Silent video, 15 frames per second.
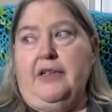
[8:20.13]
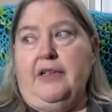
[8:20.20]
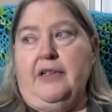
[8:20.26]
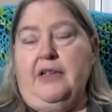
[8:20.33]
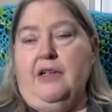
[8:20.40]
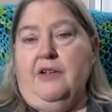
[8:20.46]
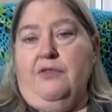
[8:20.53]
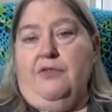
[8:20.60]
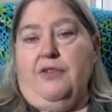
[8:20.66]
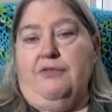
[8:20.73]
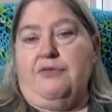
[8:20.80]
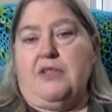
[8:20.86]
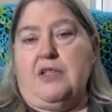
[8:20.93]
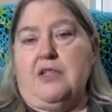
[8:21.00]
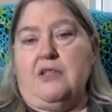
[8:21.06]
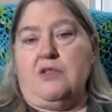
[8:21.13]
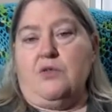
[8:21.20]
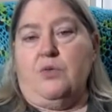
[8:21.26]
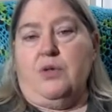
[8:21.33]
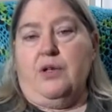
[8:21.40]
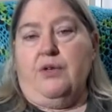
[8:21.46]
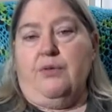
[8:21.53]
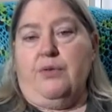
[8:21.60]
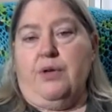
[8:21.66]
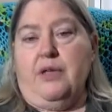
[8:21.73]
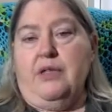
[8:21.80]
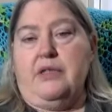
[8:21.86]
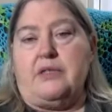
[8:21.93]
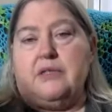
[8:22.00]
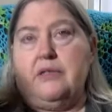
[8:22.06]
you know, 15, 20
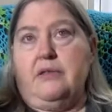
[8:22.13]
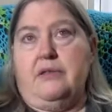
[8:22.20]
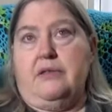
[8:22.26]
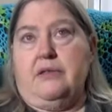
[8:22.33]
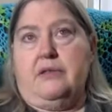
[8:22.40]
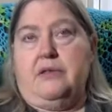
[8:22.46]
wreaths.